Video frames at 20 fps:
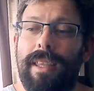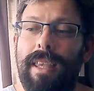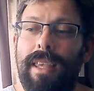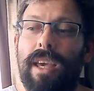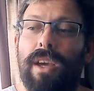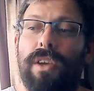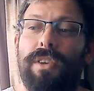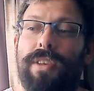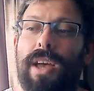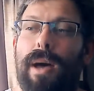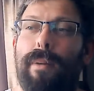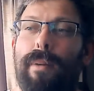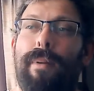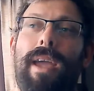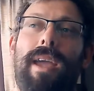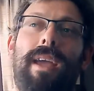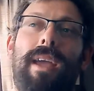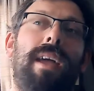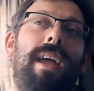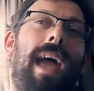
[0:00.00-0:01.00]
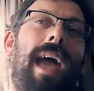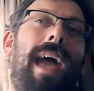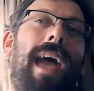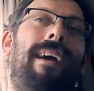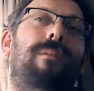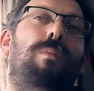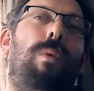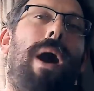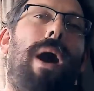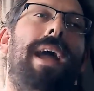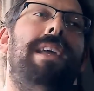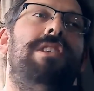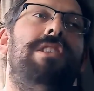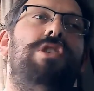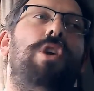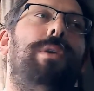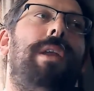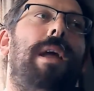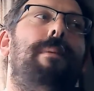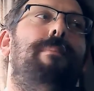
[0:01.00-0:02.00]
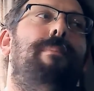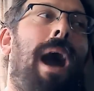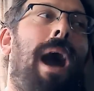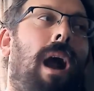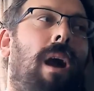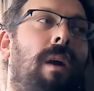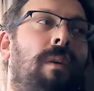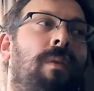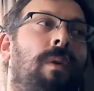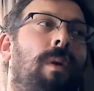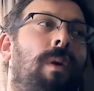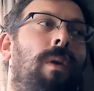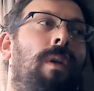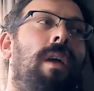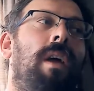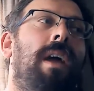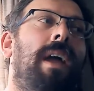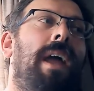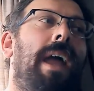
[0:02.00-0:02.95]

Ikusabe, and why he's so damn powerful,